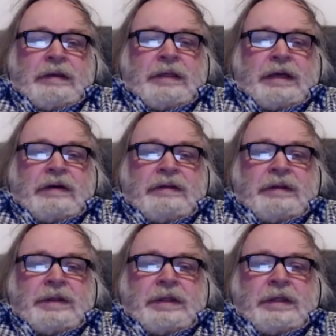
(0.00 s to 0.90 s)

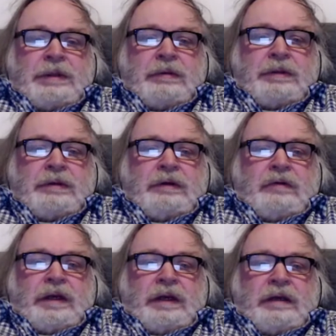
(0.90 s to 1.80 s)
endowing the church with a
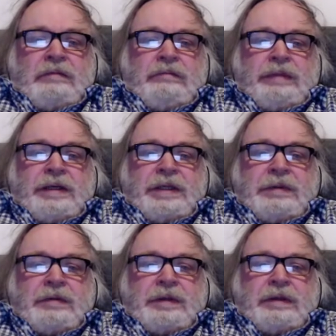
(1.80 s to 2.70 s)
new name
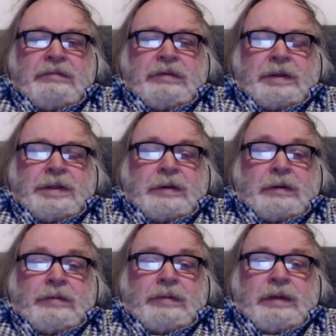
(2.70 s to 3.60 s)
based for the
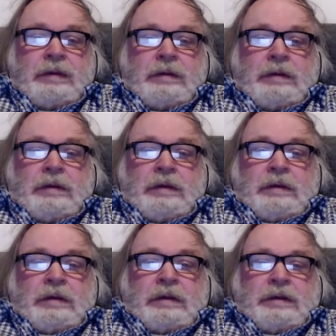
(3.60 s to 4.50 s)
apostle.
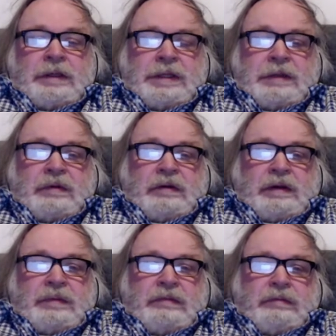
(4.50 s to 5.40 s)
Now, this is
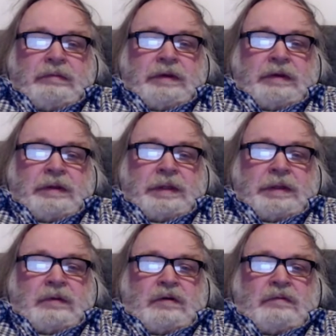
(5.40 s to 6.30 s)
where I'm going
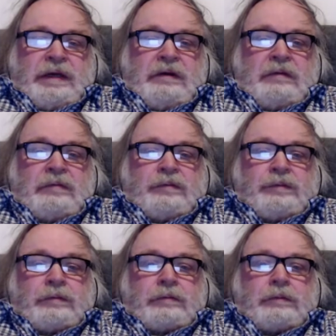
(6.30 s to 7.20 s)
to talk about
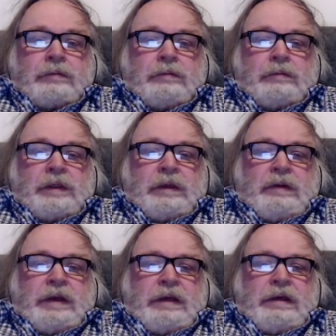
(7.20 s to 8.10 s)

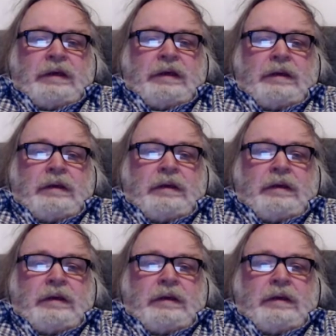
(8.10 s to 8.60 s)
the